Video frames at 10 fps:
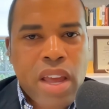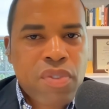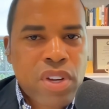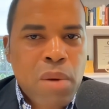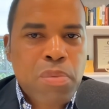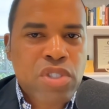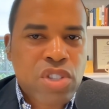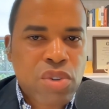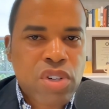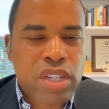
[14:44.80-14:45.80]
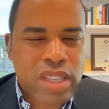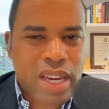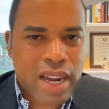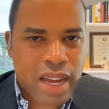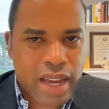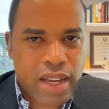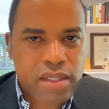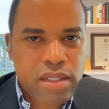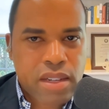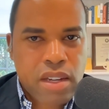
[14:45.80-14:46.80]
But every opportunity that I
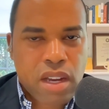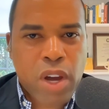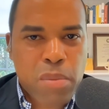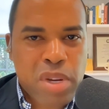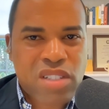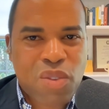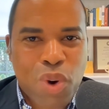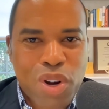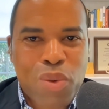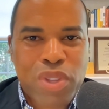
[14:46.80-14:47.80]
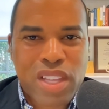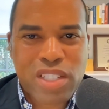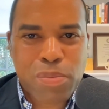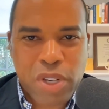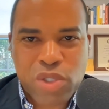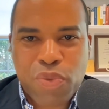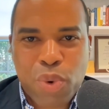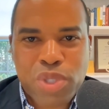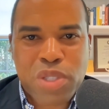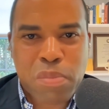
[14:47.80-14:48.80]
had, I found myself working with the Special
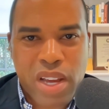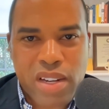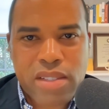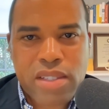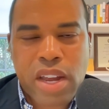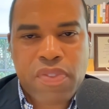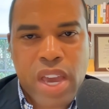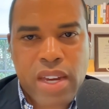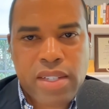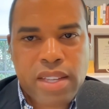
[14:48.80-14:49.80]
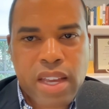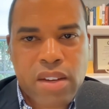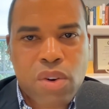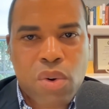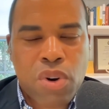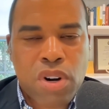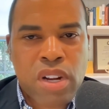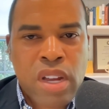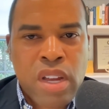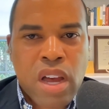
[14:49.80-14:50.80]
Forces medics in Afghanistan
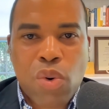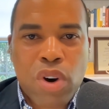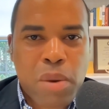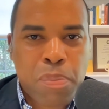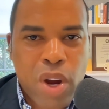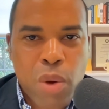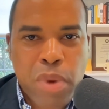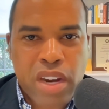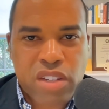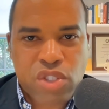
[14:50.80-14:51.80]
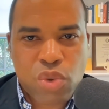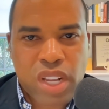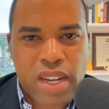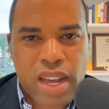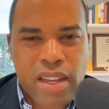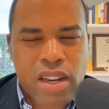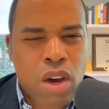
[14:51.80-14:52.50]
or going to paramedic school at night.